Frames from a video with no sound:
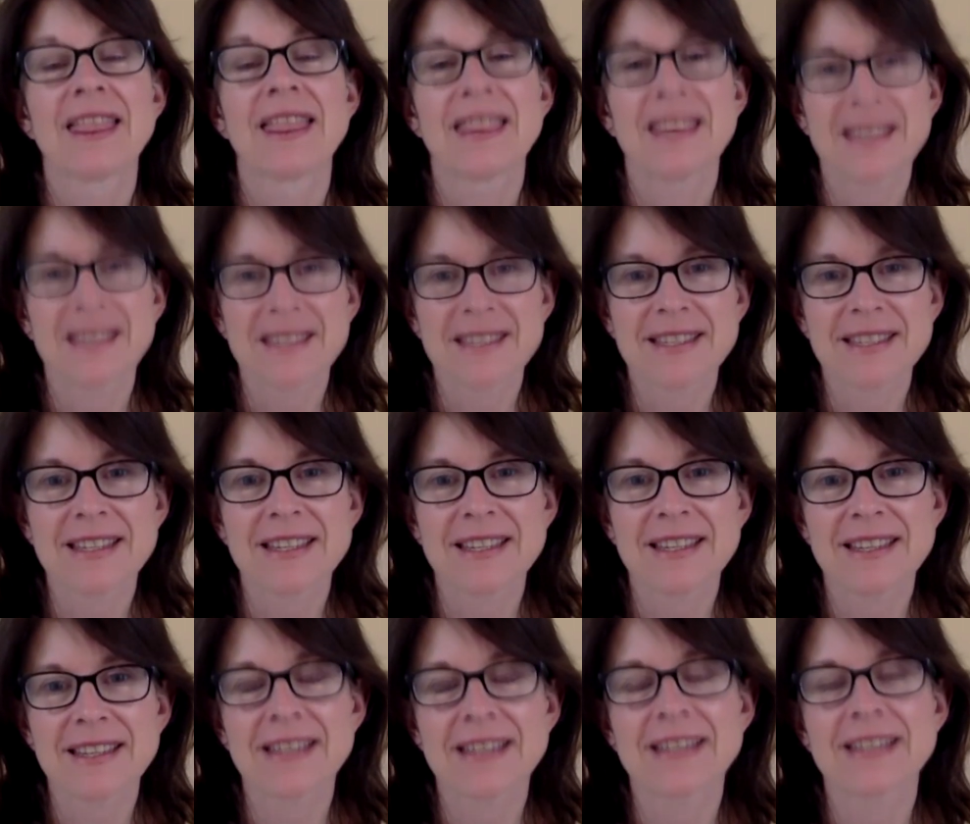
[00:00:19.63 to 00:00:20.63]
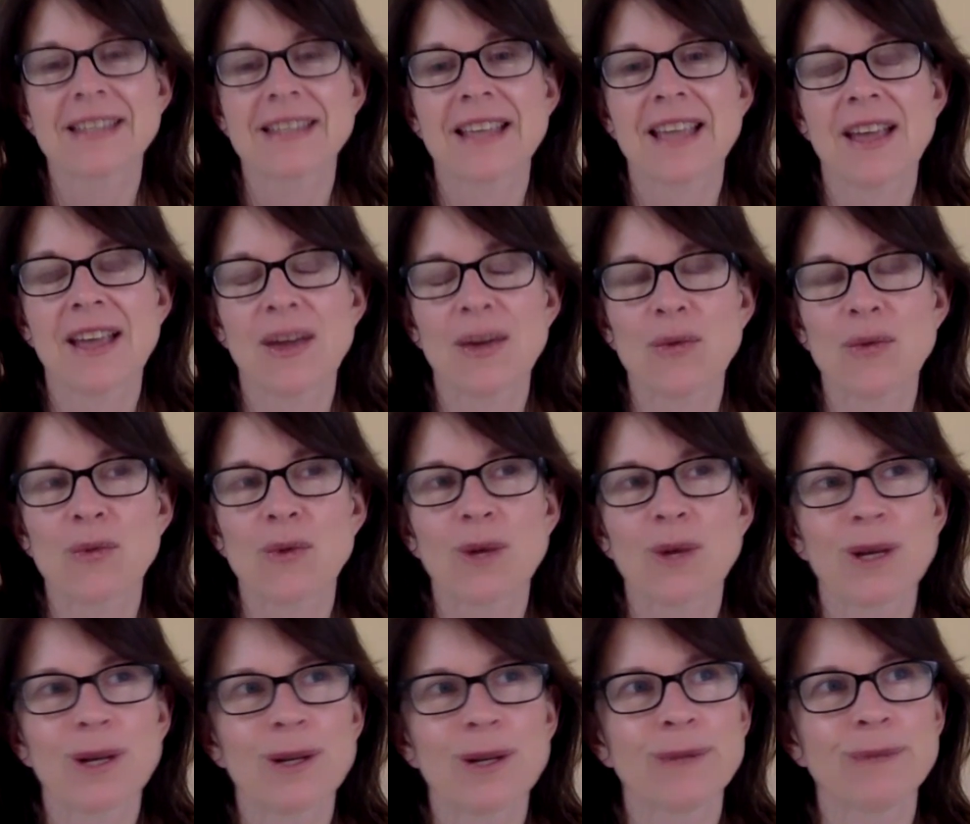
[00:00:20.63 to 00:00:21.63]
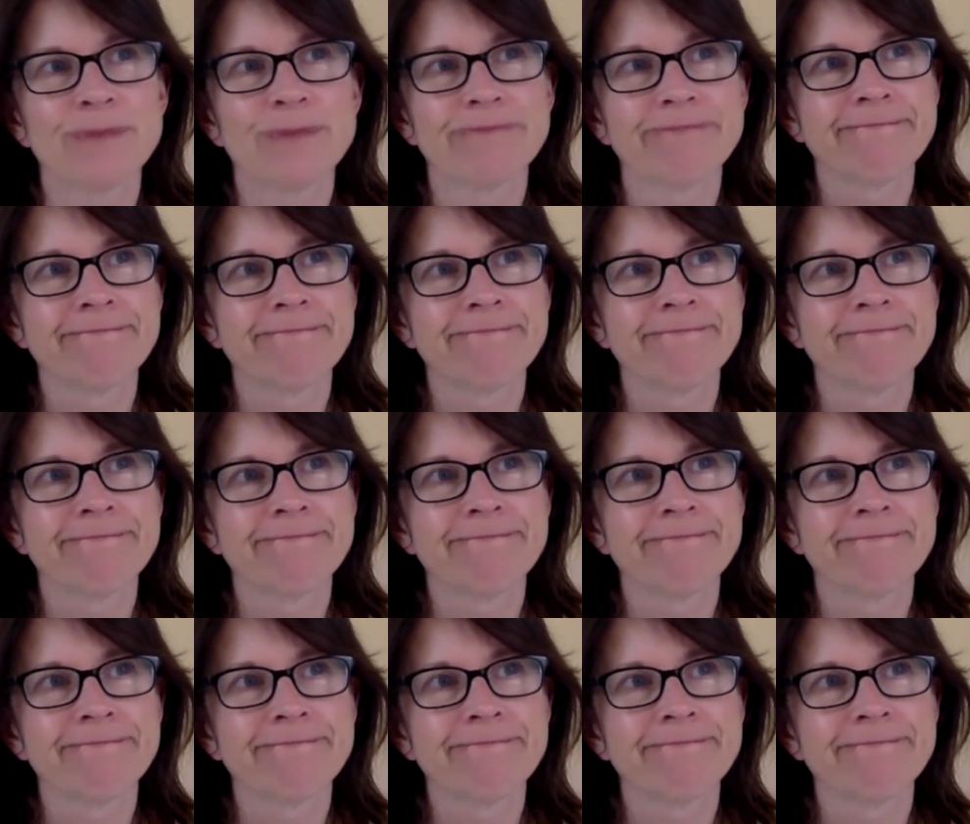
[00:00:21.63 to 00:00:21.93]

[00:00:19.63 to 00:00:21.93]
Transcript: This is a real